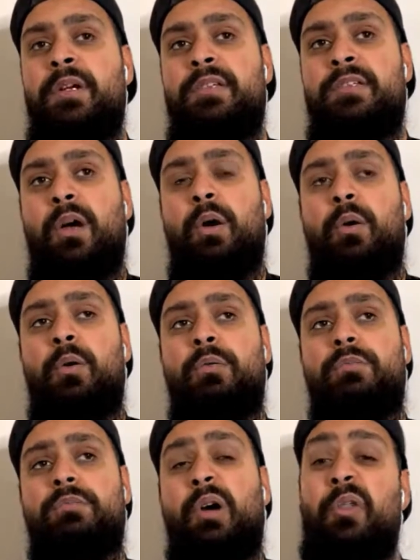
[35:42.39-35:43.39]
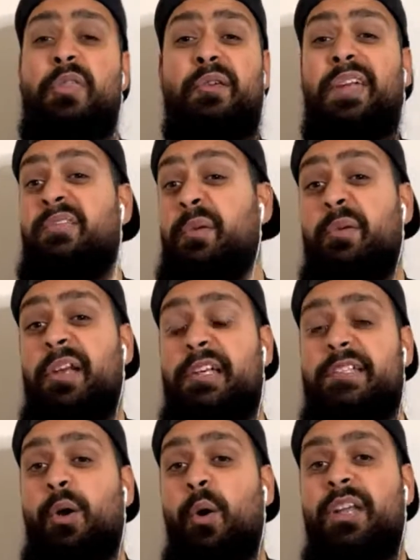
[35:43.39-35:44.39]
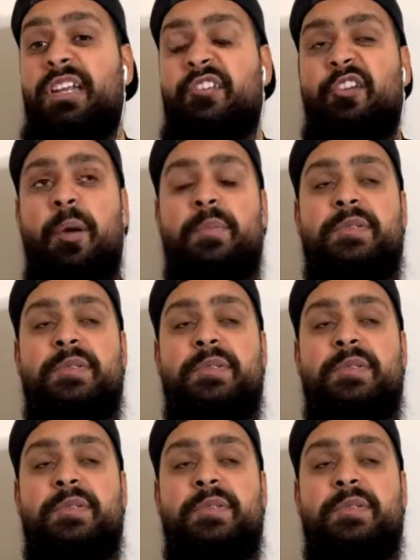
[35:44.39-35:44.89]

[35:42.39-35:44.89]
So, or three of them, really, because they're all in the job.